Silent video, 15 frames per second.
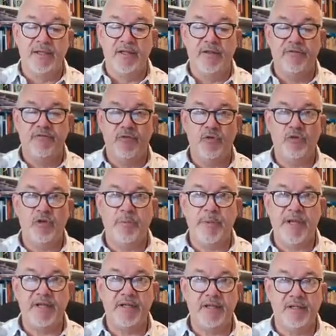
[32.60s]
the
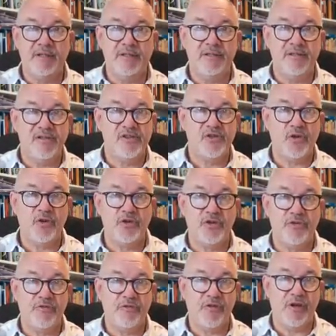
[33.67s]
fundamental sort
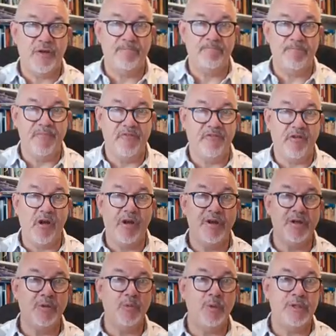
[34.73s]
of um,
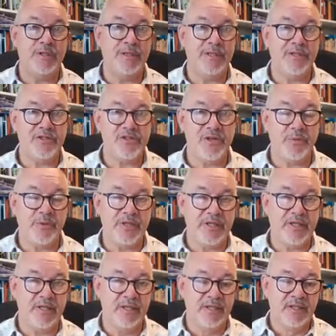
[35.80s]
final word, as it
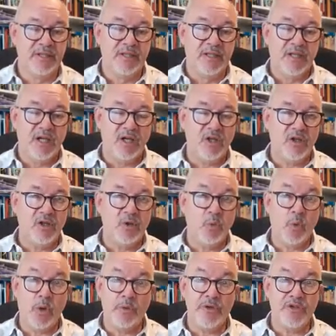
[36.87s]
were, on
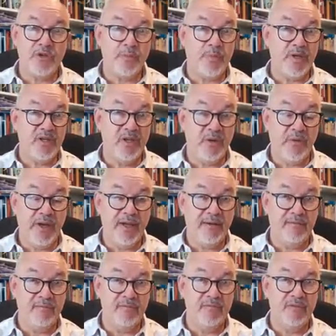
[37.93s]
what we should be doing
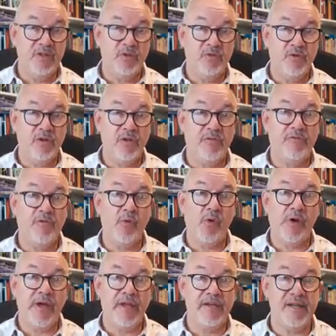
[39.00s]
under the
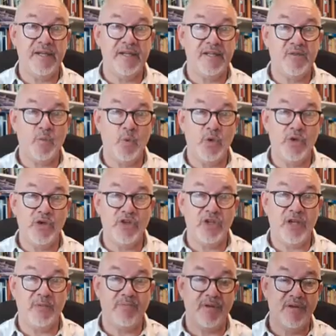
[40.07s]
four headings
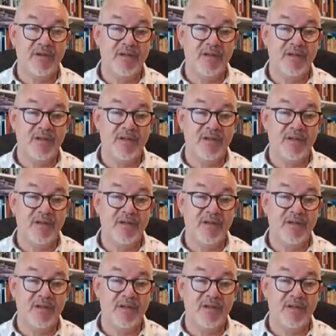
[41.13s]
worship,